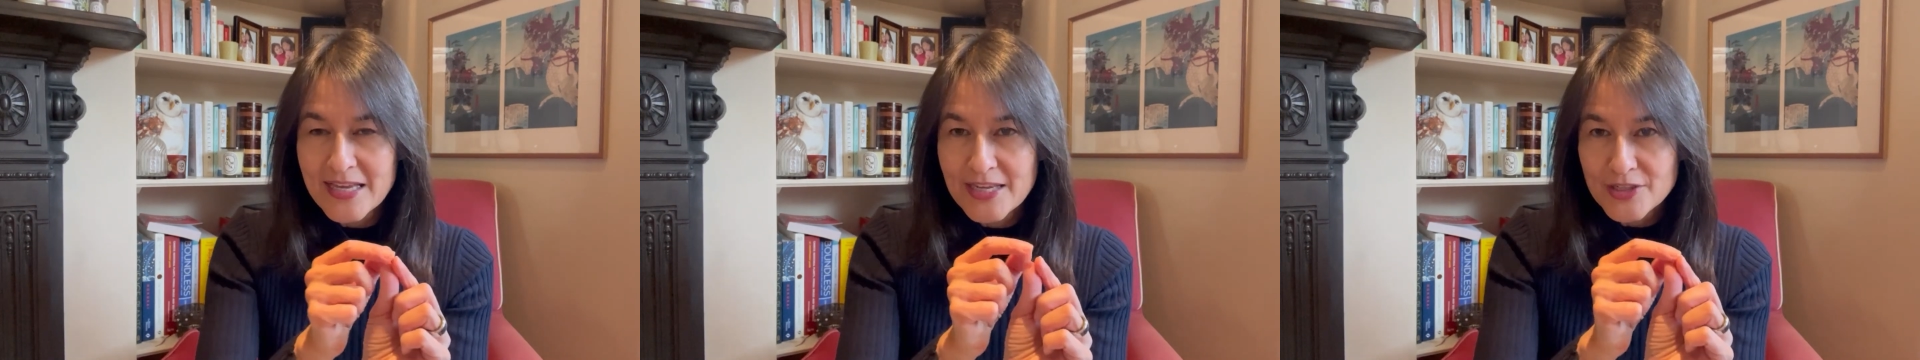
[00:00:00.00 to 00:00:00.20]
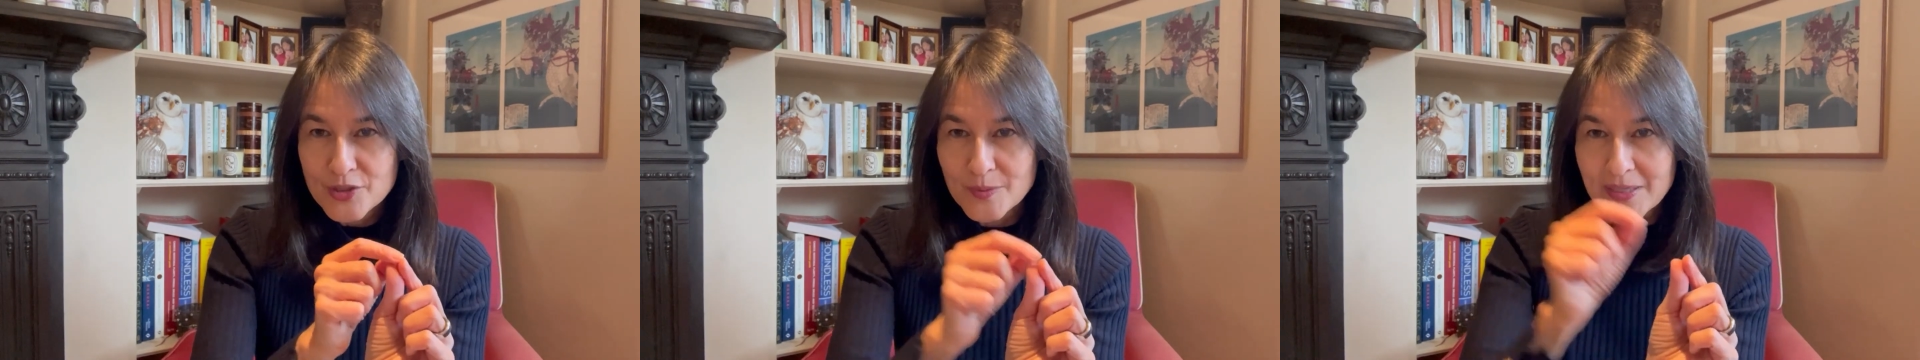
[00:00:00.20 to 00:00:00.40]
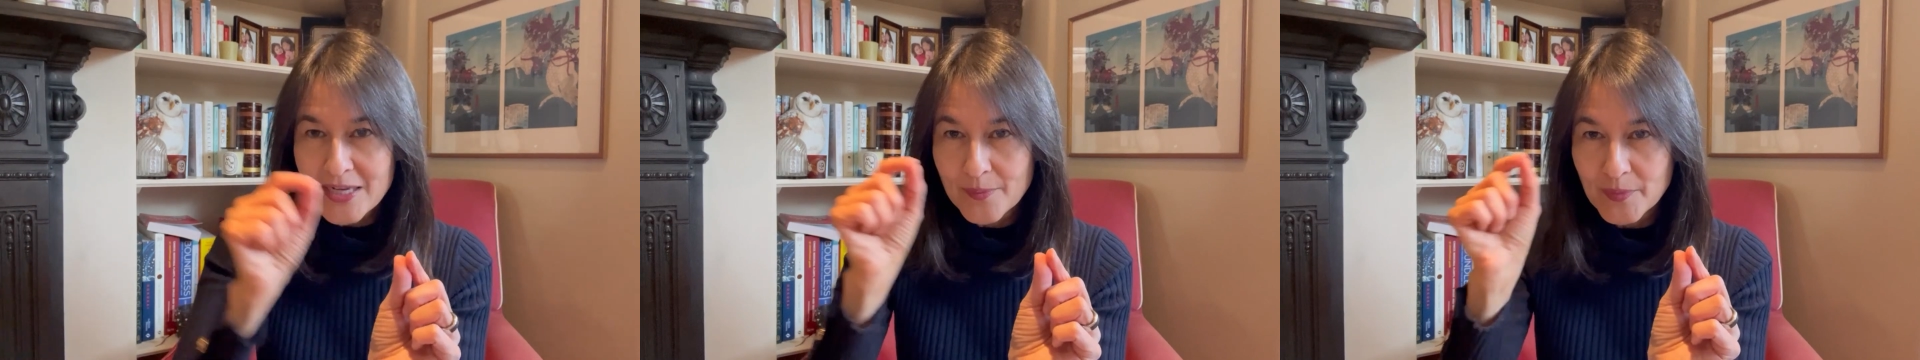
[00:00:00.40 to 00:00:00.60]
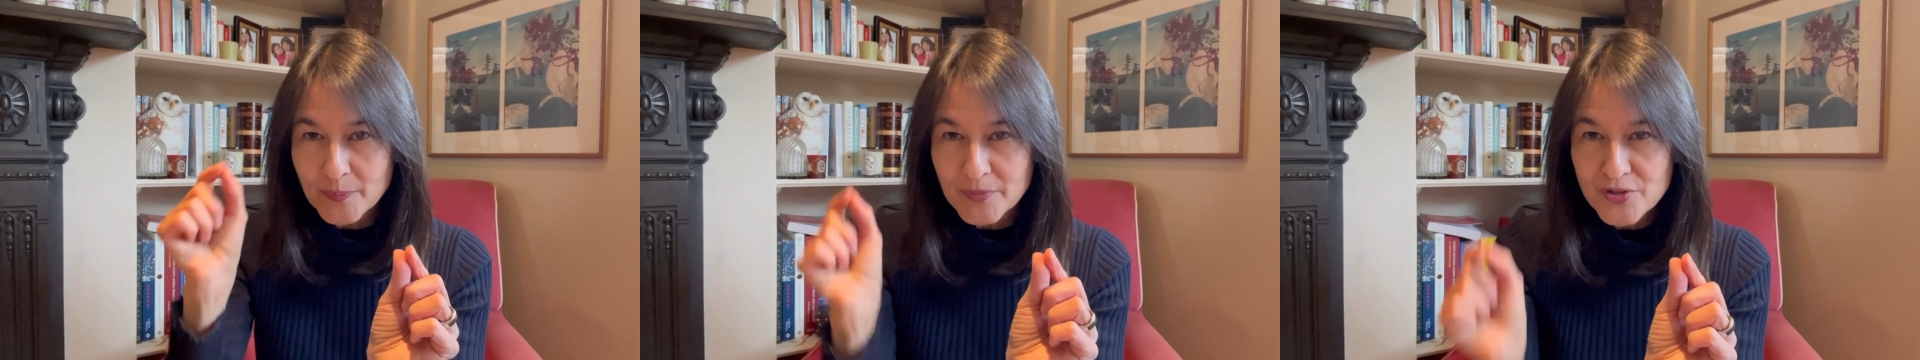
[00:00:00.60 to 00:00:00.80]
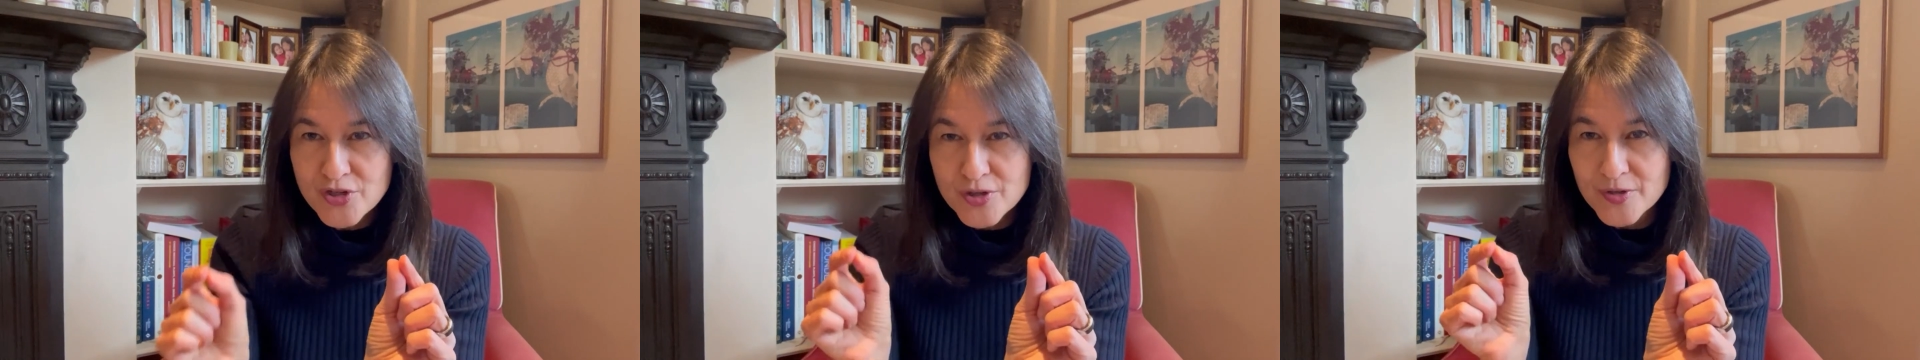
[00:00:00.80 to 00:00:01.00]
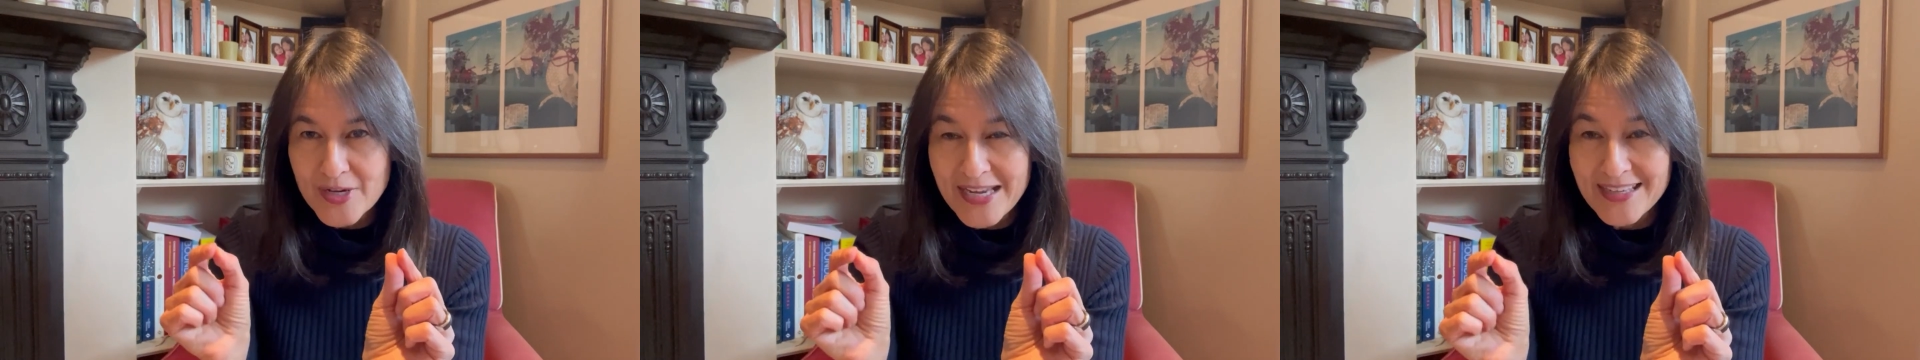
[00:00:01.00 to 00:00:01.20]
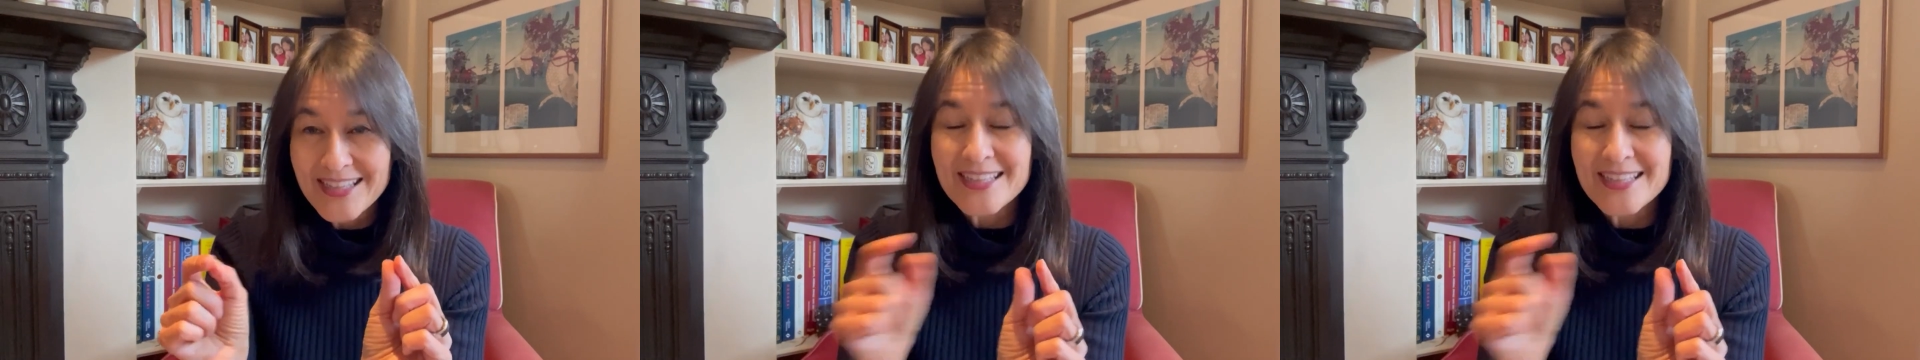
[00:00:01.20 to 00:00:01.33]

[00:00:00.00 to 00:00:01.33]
to become a mature egg.